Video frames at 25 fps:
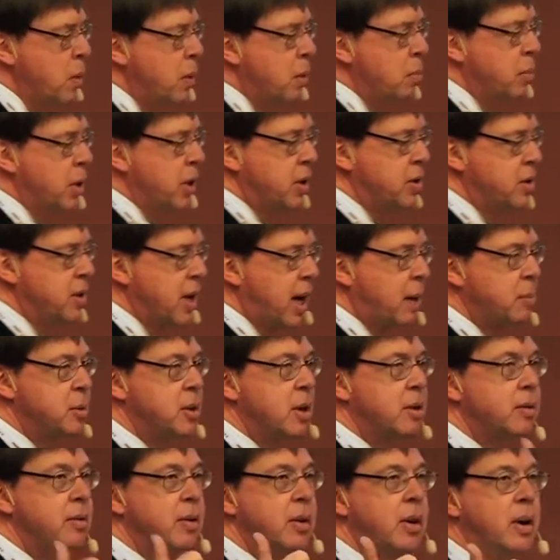But this is
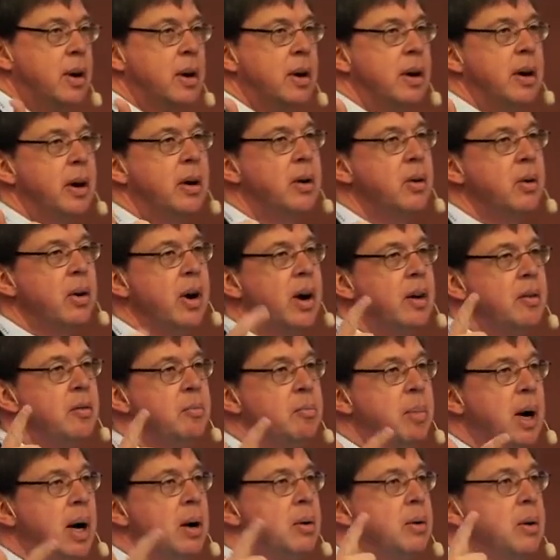ABSIF,
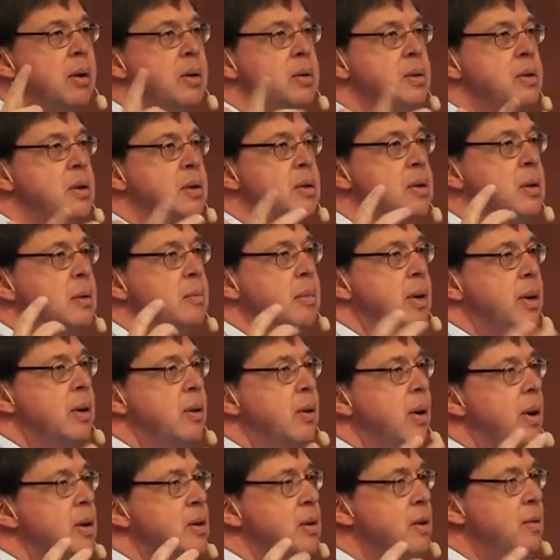Aircraft Power System
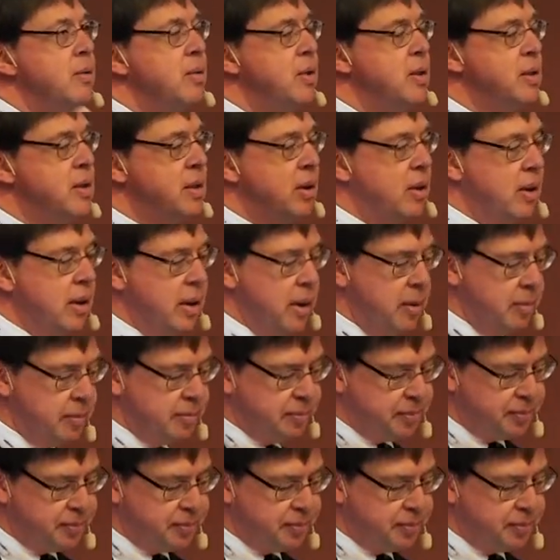Integration Facility.